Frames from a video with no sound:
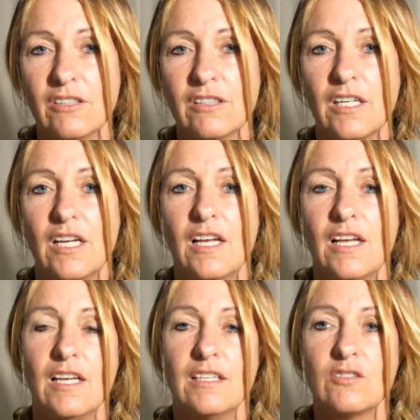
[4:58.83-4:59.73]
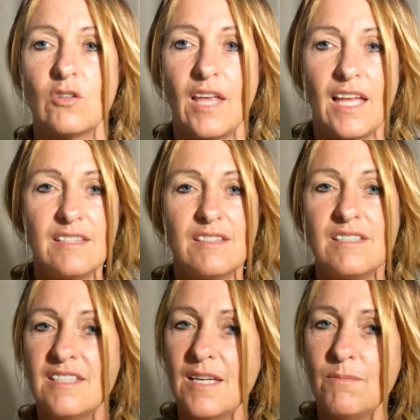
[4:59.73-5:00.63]
So that's the same thing
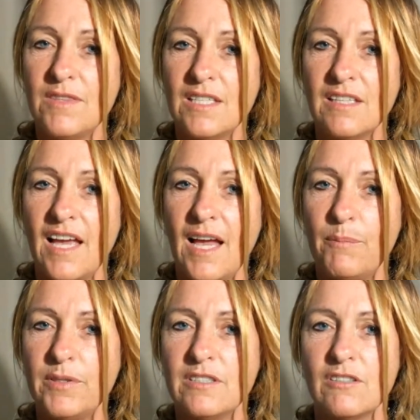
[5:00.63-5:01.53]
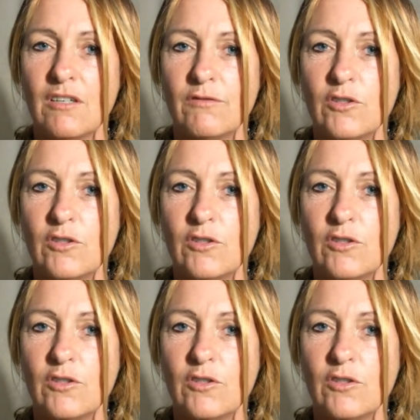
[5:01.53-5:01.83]
that happens in our vocal cords.